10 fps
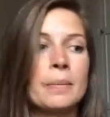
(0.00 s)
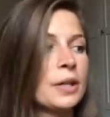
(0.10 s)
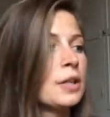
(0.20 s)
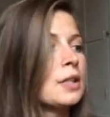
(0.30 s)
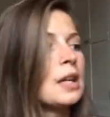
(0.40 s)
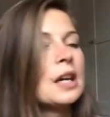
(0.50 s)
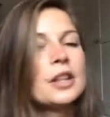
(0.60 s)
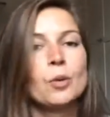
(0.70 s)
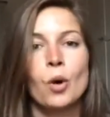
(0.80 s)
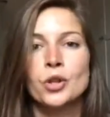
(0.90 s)
because
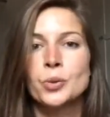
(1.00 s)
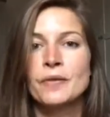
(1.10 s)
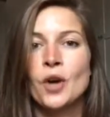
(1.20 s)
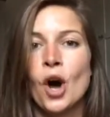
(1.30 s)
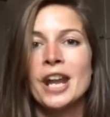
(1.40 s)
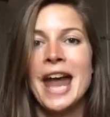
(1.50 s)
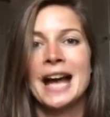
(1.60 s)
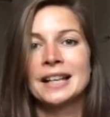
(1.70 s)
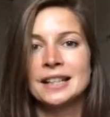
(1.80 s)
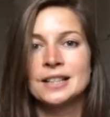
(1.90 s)
the ones we've got are
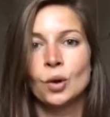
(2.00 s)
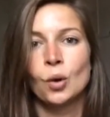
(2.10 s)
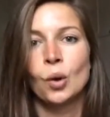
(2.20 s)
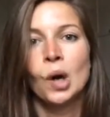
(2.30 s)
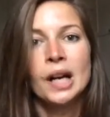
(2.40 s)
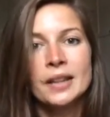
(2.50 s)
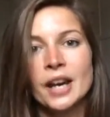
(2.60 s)
knackered or